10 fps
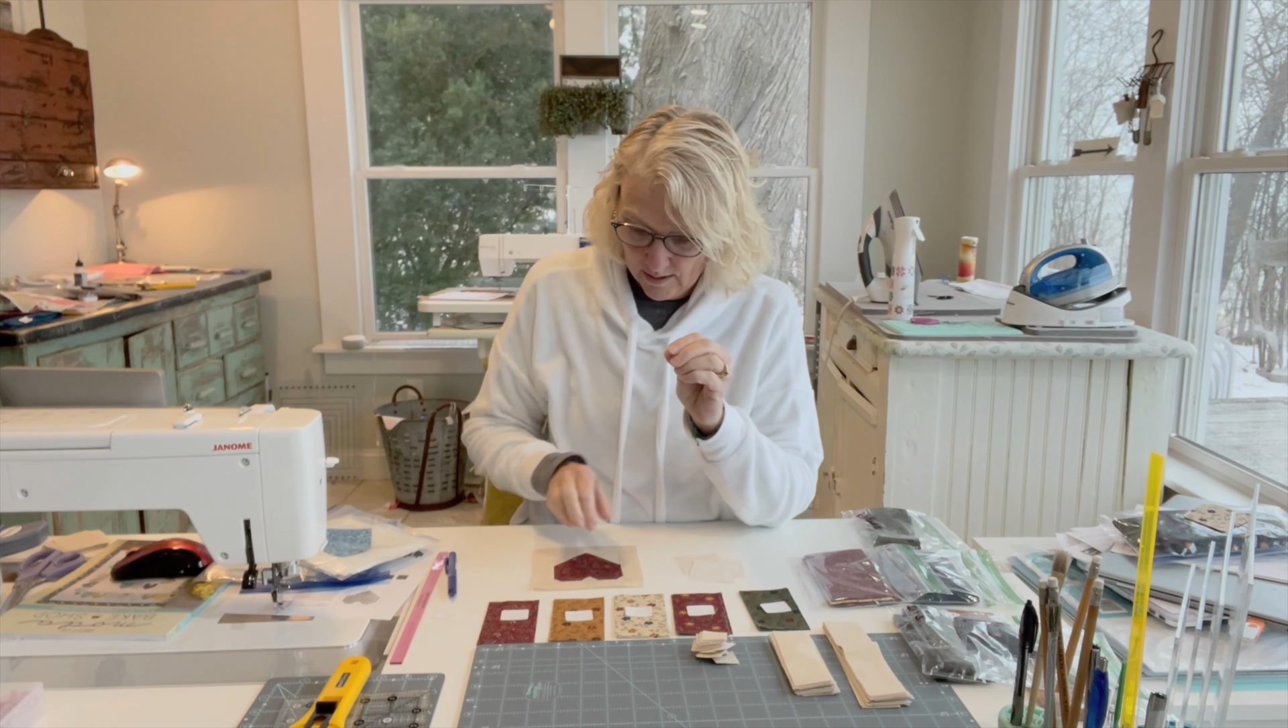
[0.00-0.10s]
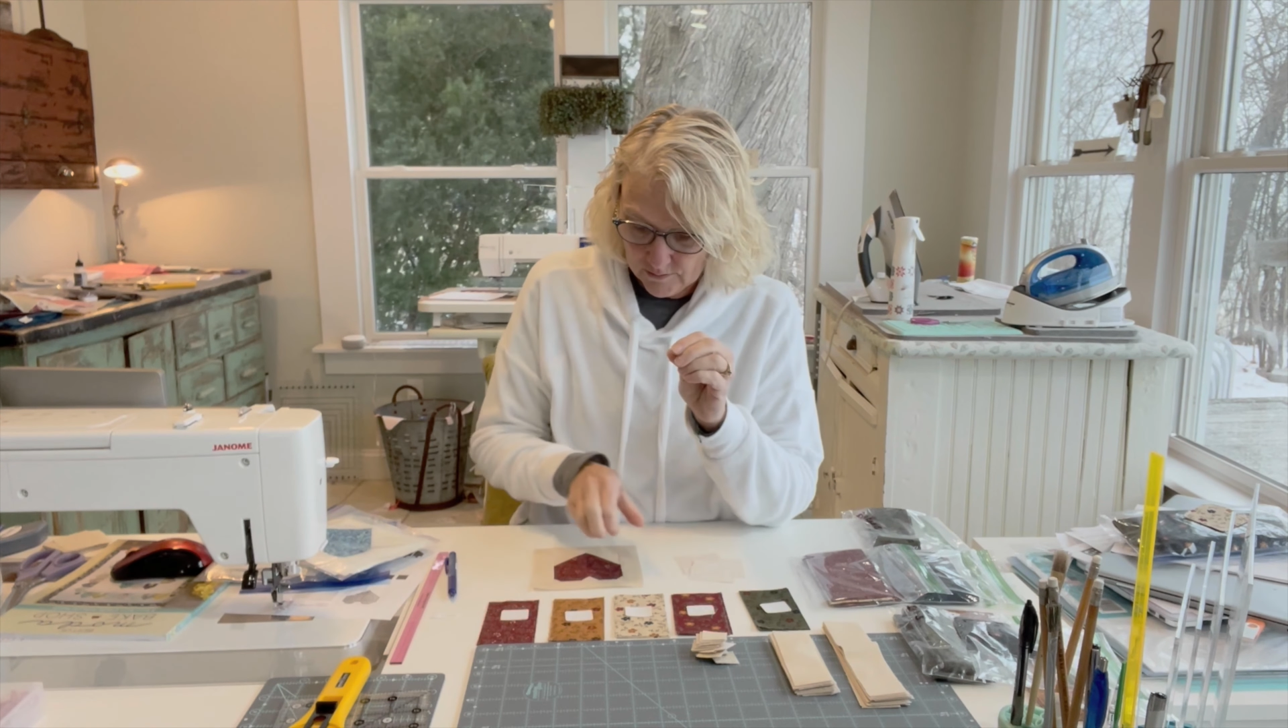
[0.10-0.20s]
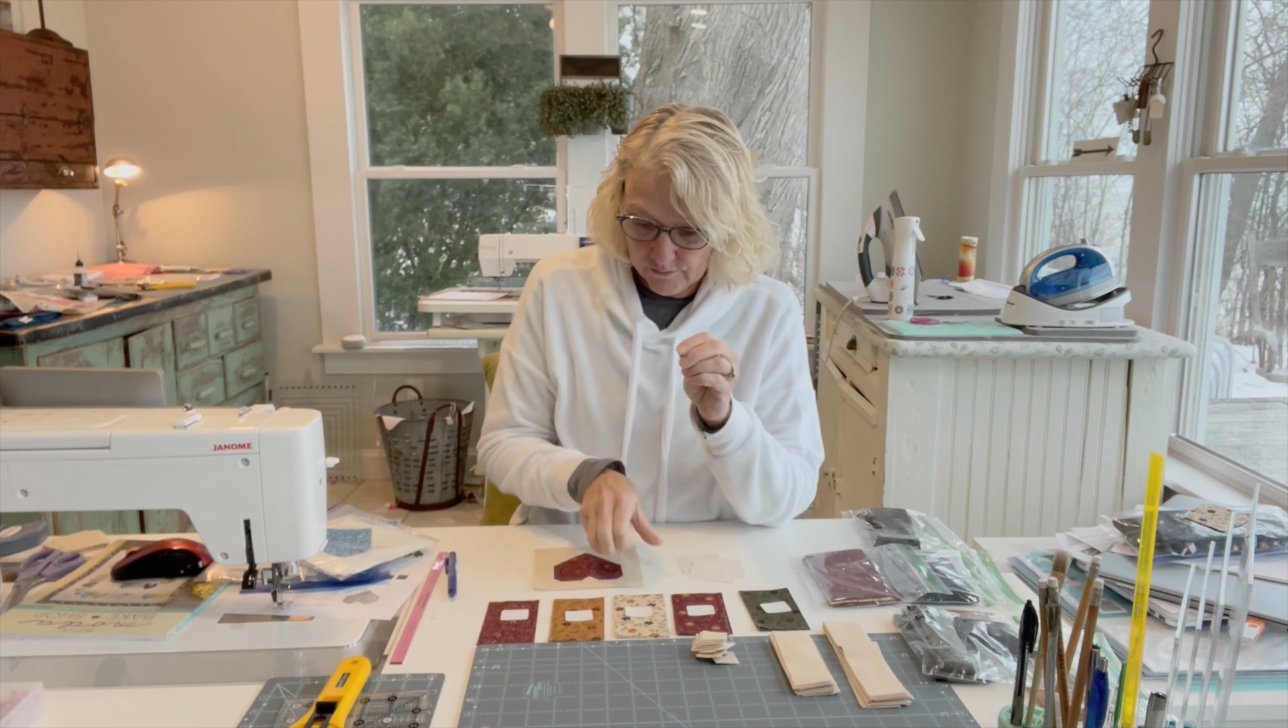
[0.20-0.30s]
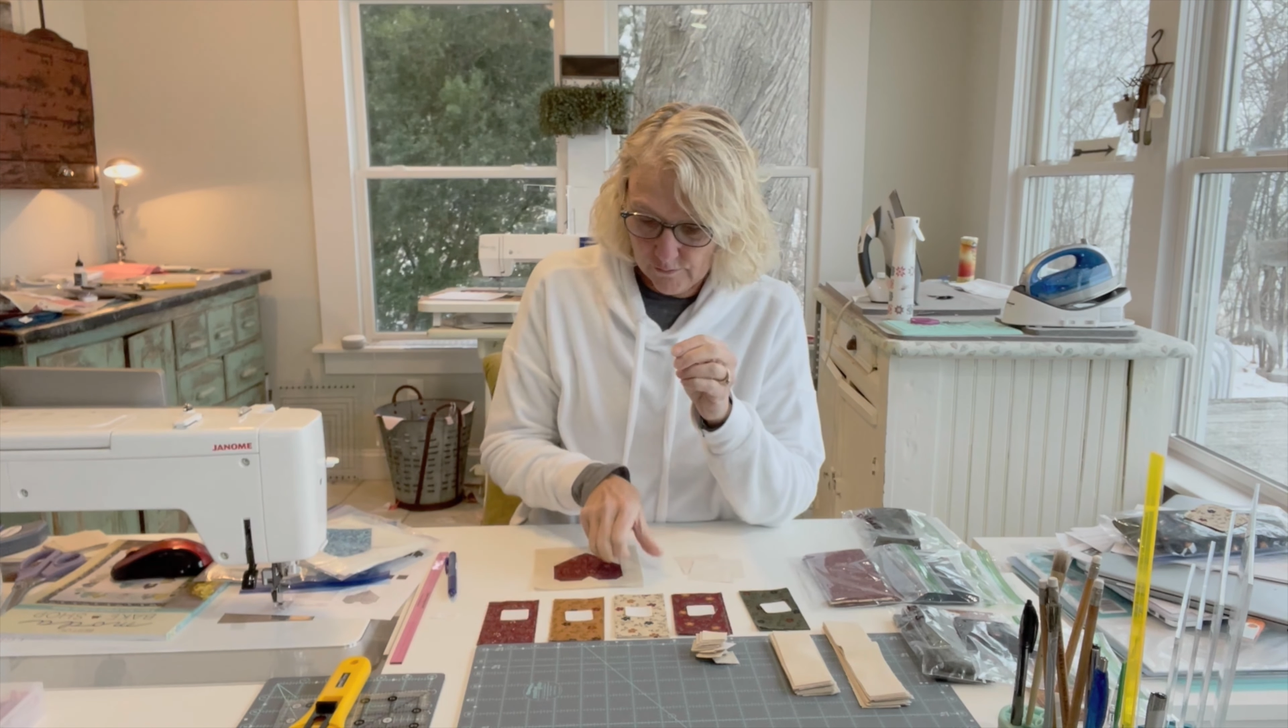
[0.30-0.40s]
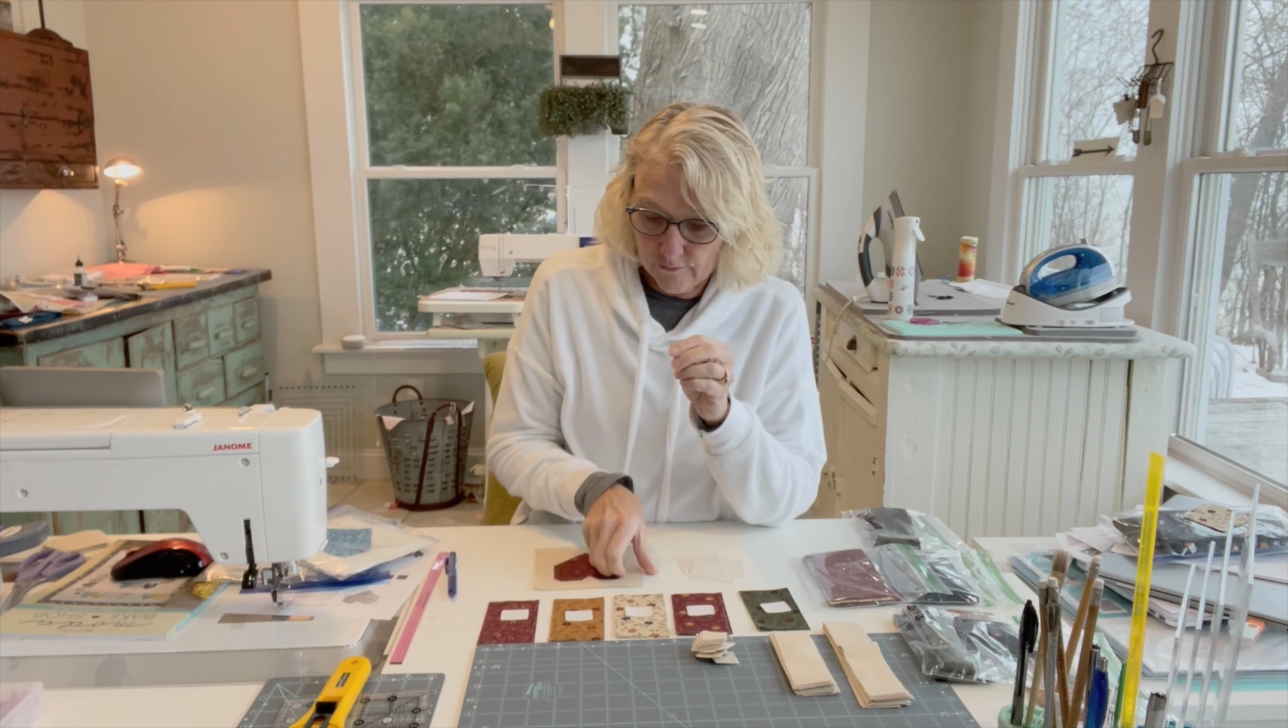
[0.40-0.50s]

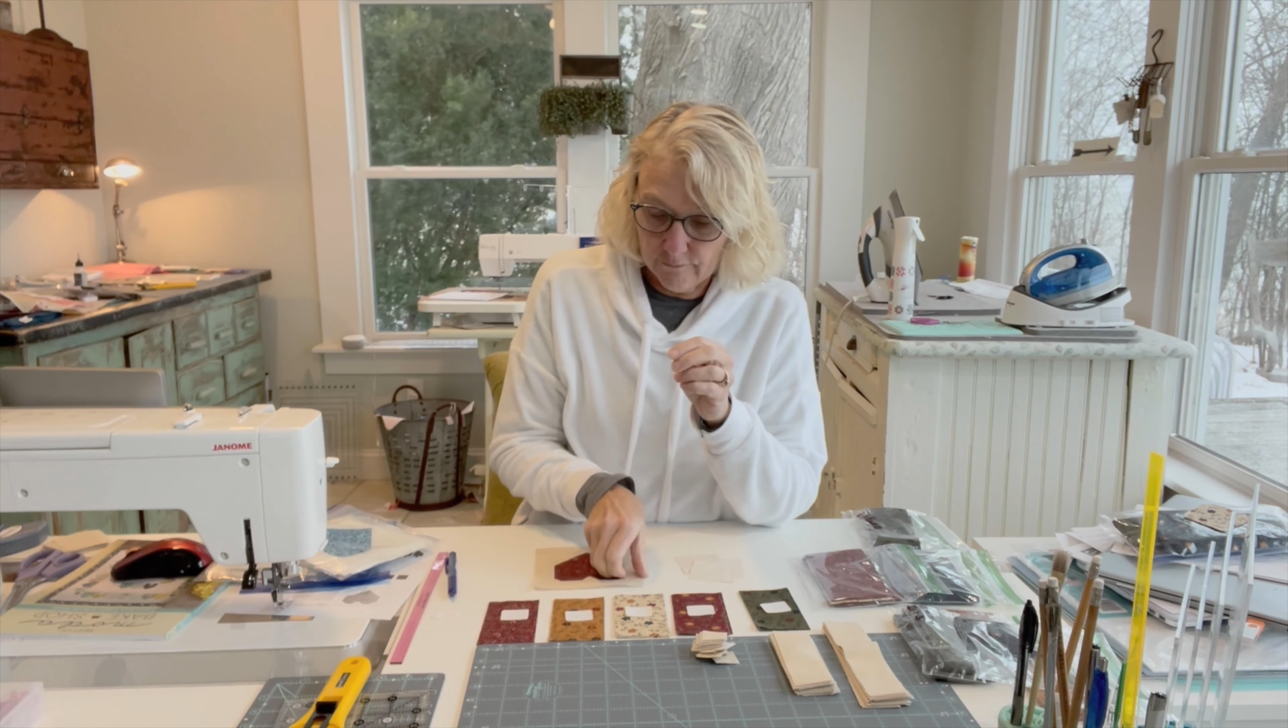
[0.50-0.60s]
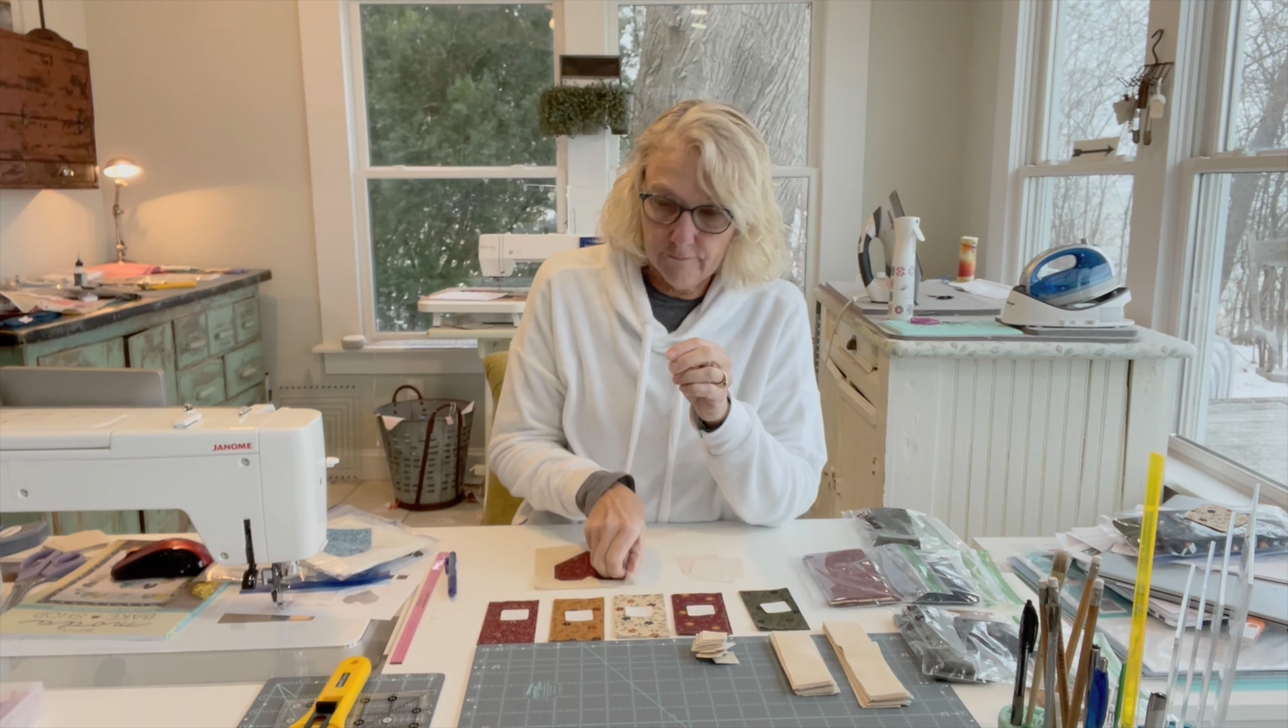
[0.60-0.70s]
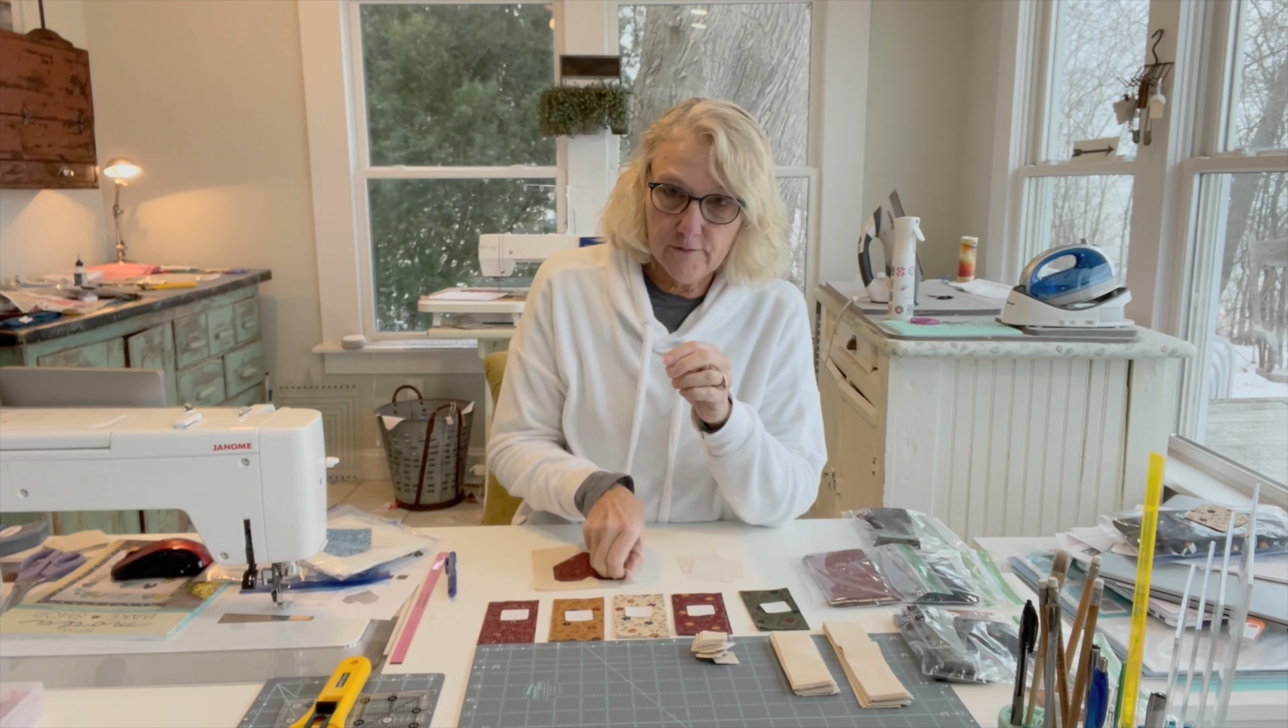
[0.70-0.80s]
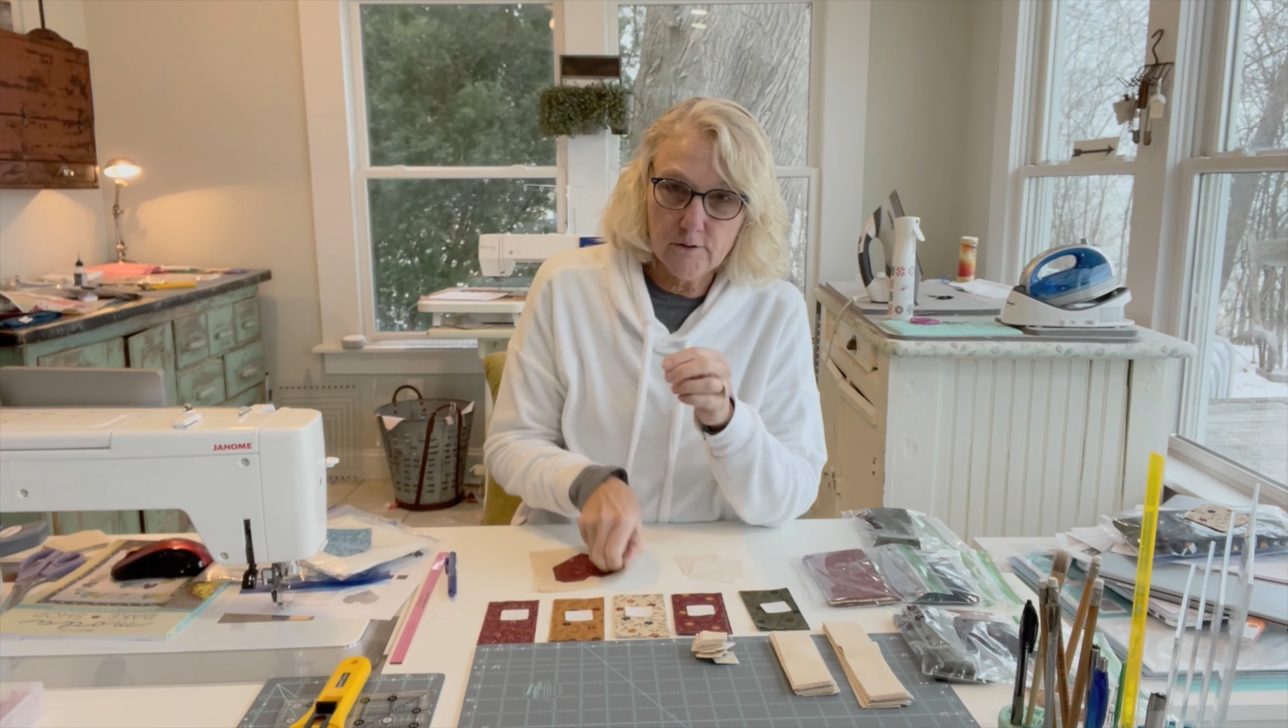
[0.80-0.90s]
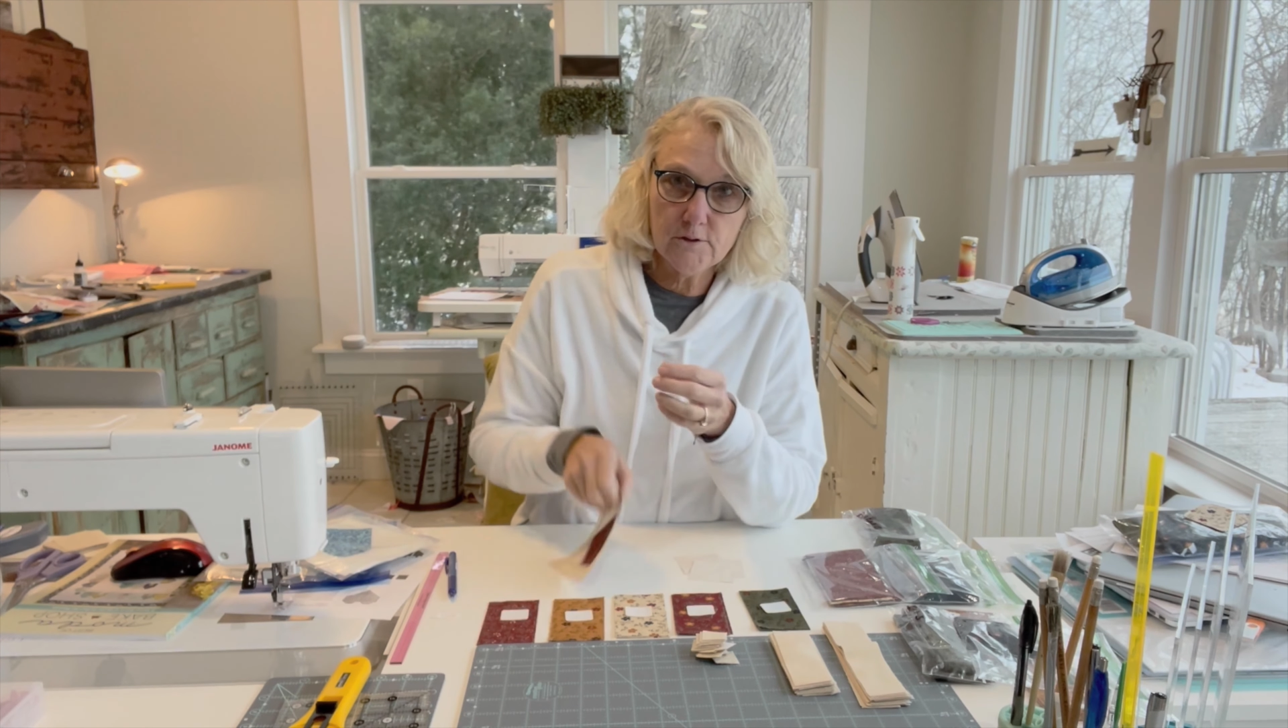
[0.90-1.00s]
So your
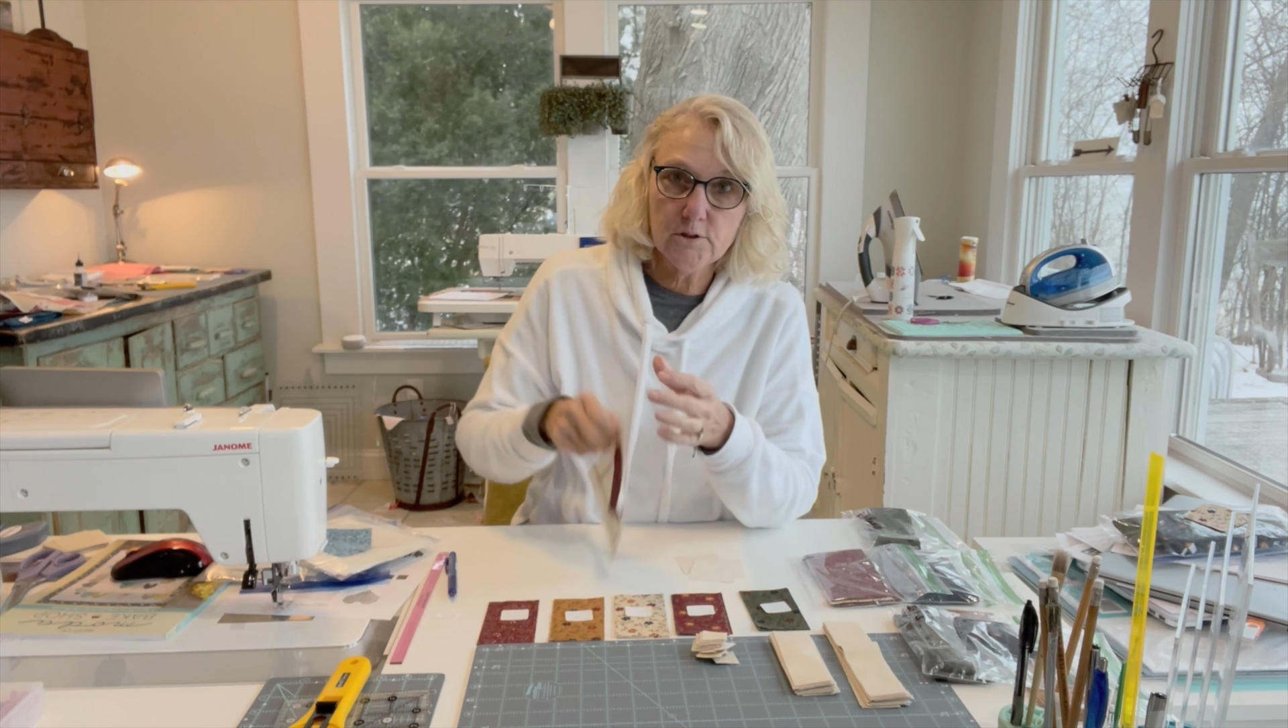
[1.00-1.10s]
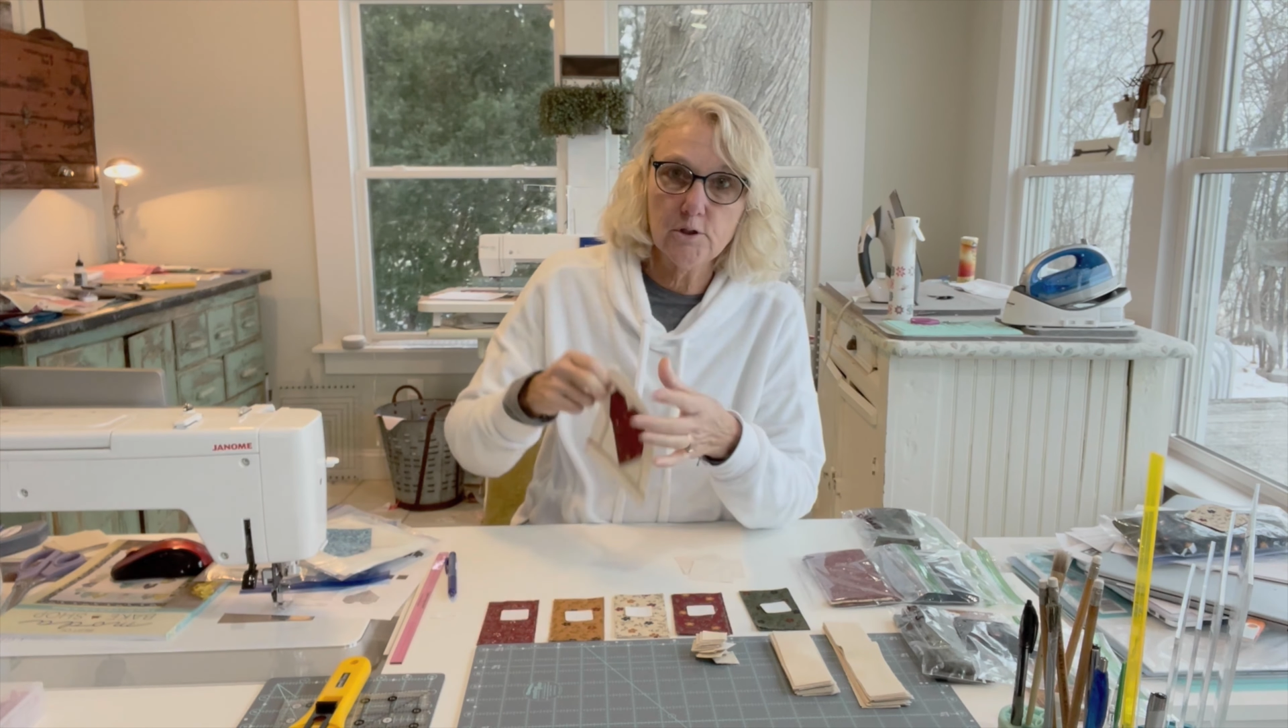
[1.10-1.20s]
first